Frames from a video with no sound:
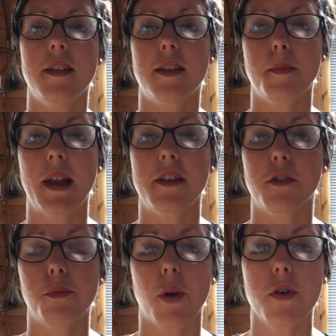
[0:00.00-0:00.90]
into the
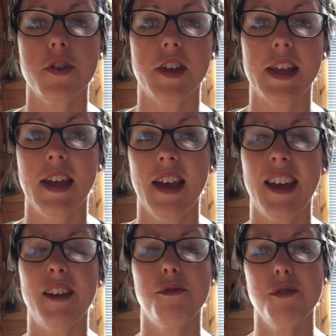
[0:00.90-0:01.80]
place of priority.
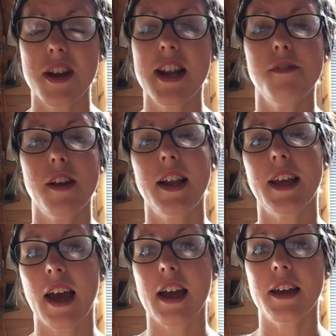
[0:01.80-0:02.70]
It really
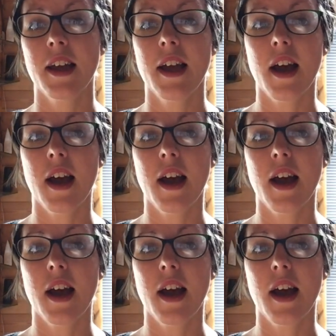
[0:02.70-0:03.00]
can.